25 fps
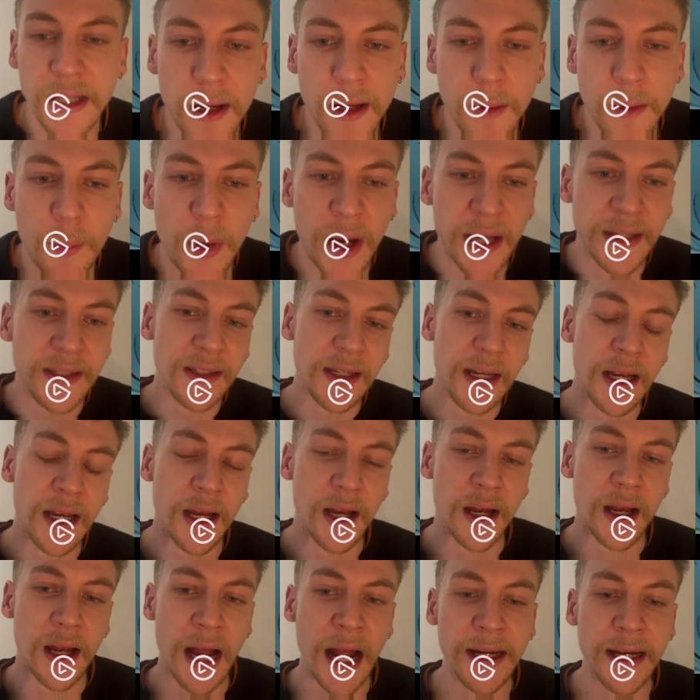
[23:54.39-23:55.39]
But
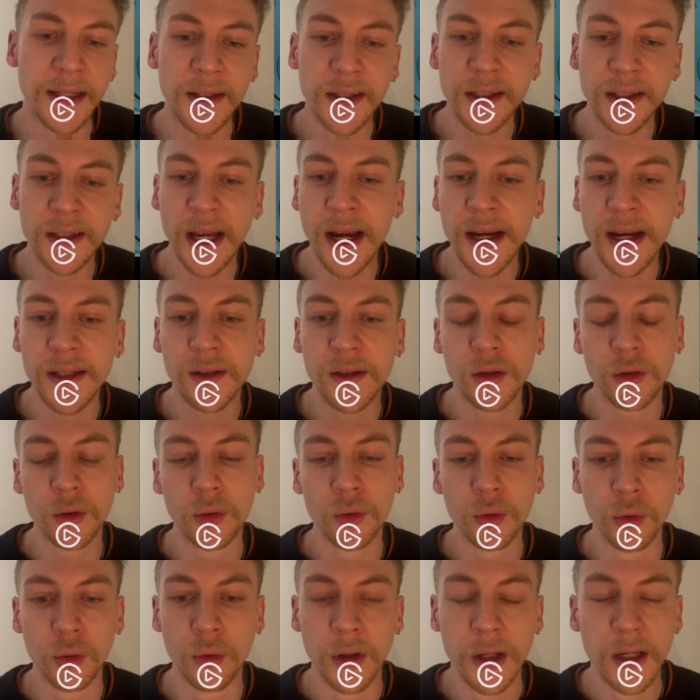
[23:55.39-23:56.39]
I decide
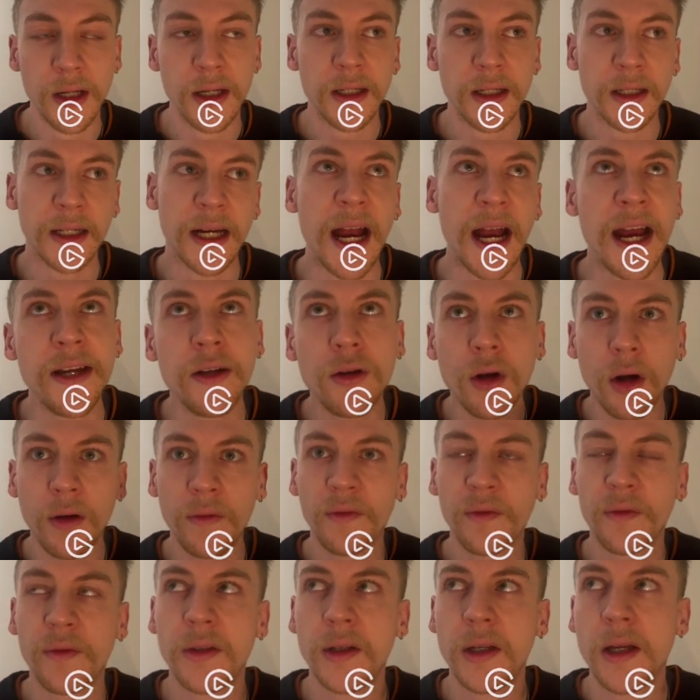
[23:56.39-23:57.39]
to kind
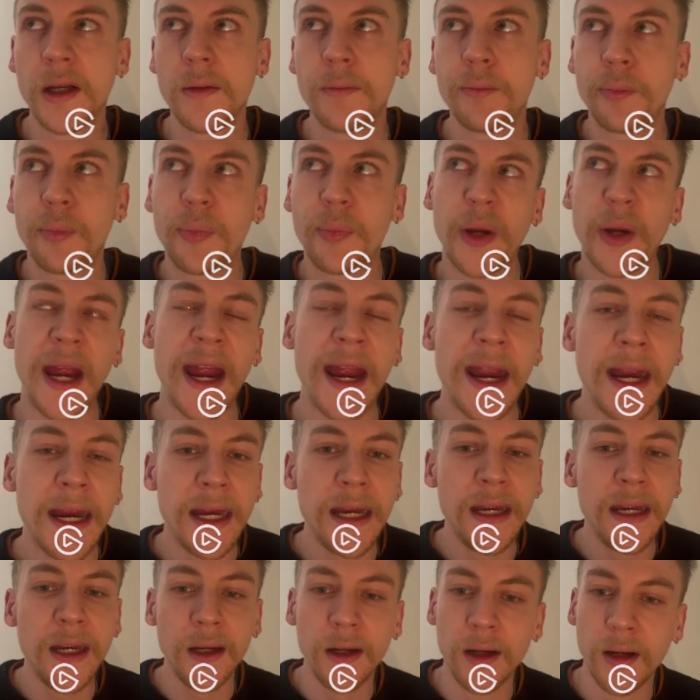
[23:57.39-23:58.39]
of
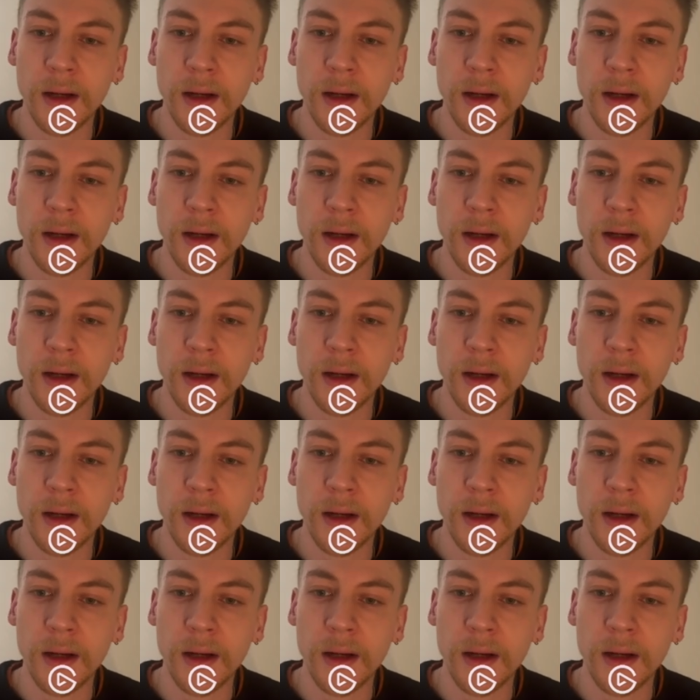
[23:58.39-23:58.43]
pay